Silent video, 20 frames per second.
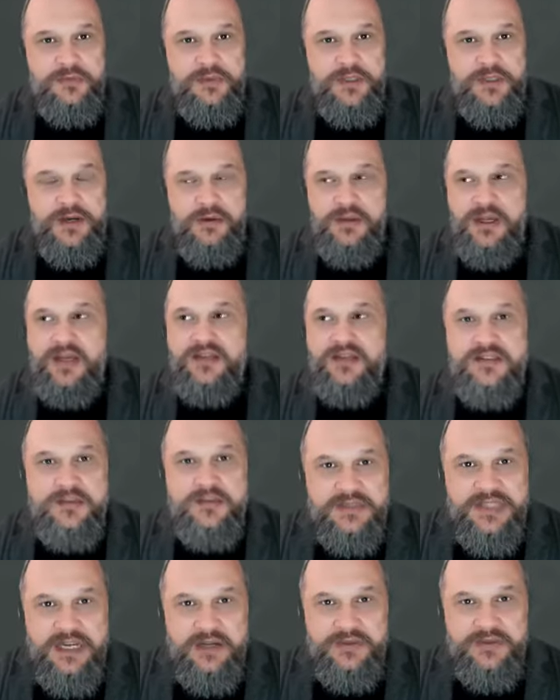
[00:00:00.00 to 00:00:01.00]
you know,
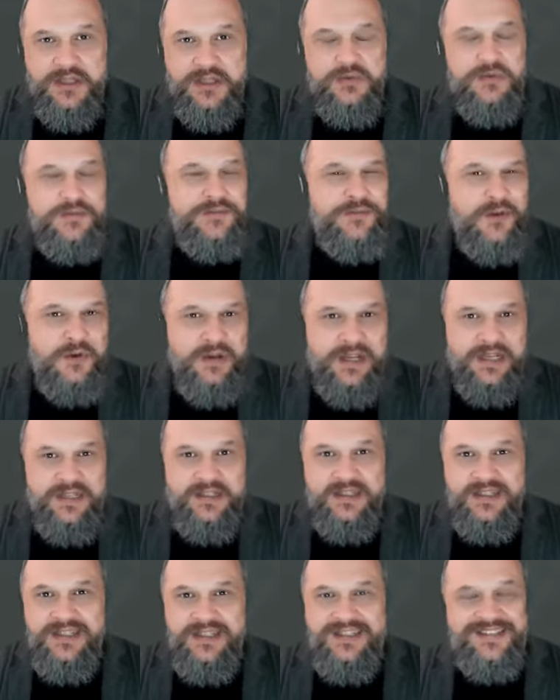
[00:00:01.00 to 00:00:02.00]
customers out there who are following
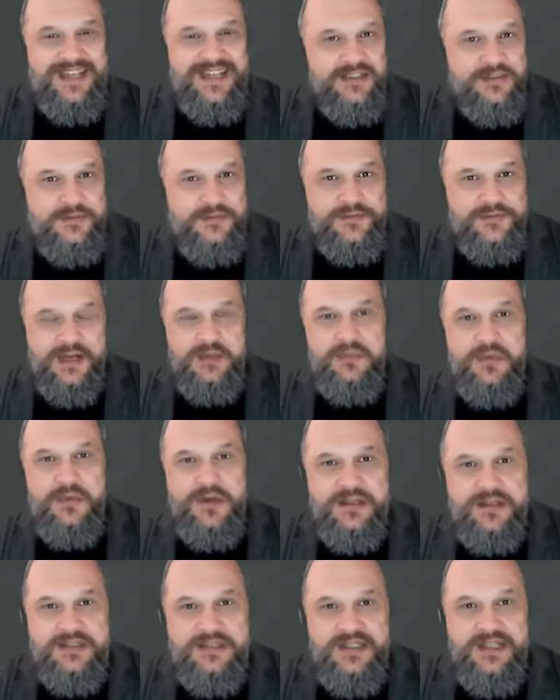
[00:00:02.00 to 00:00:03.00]
stands and
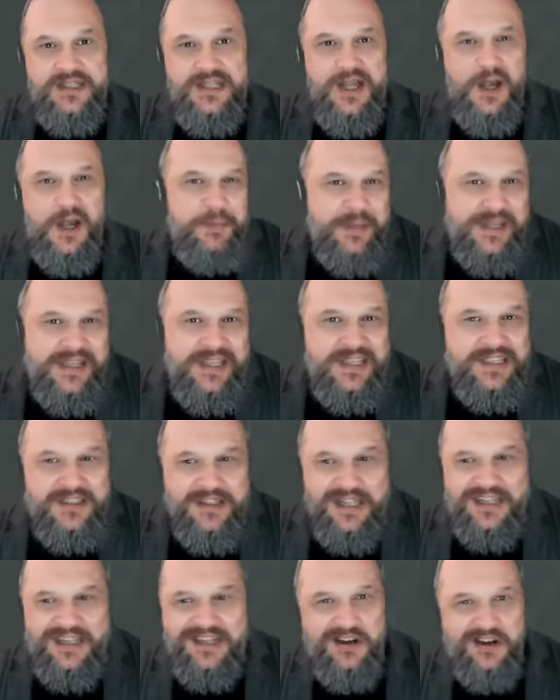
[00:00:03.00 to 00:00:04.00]
frameworks are picking
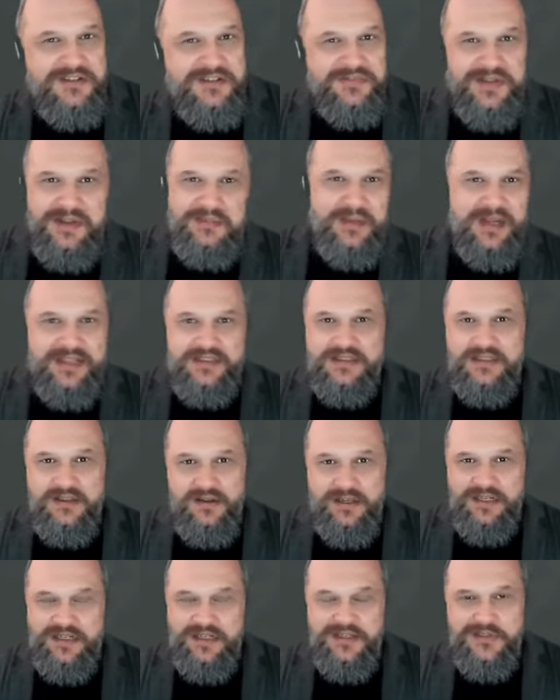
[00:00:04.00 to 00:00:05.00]
that kind of impact and
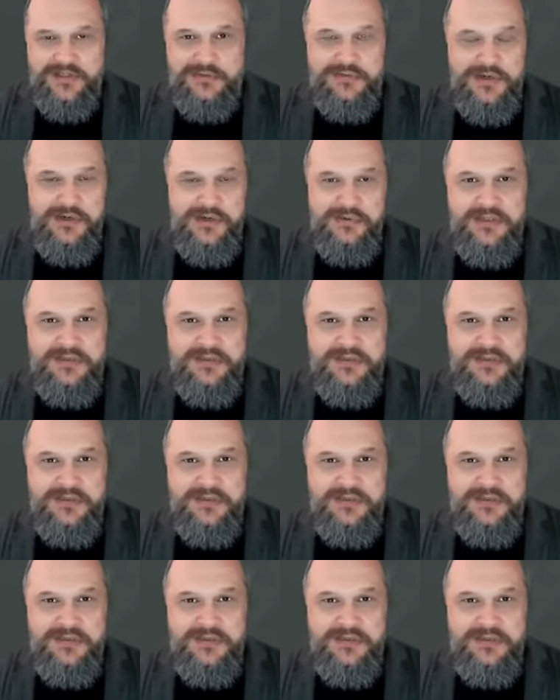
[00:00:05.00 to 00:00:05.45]
likelihood route.